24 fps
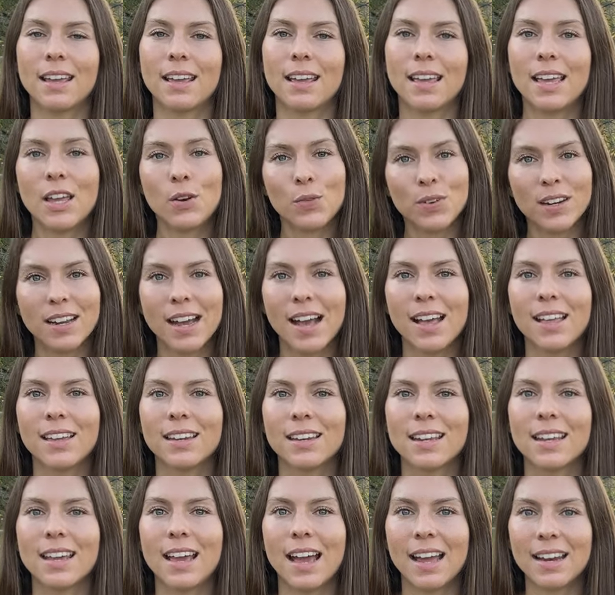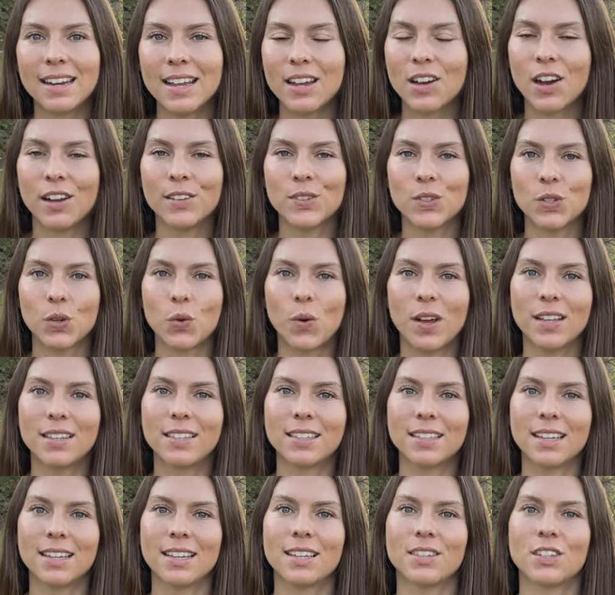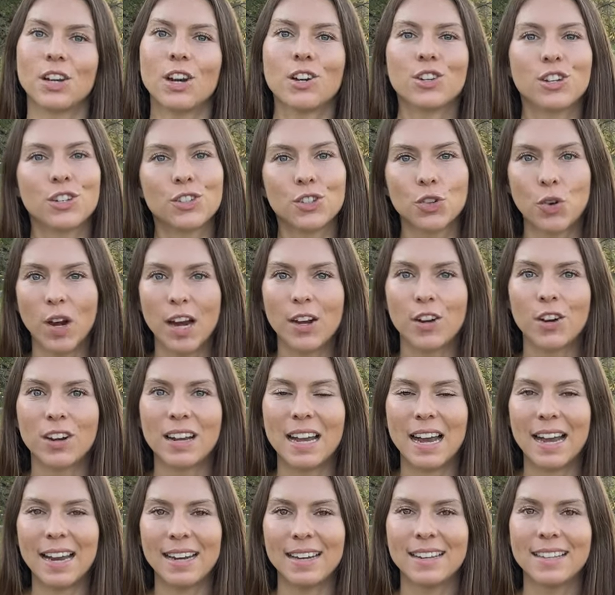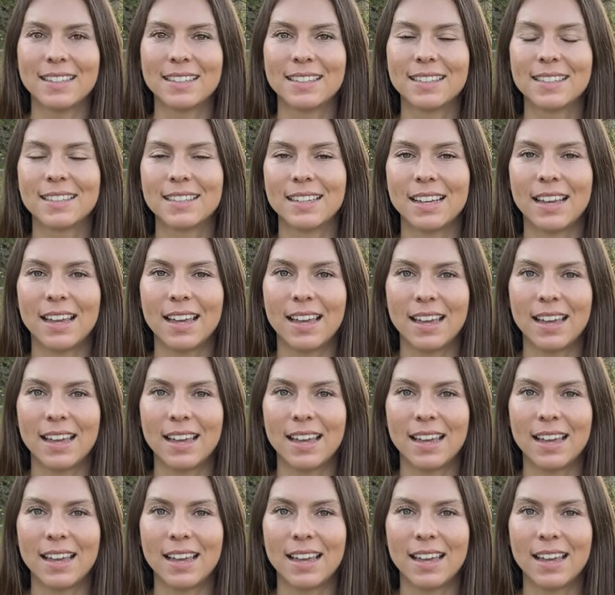in reality, any consequences are just greater guidance,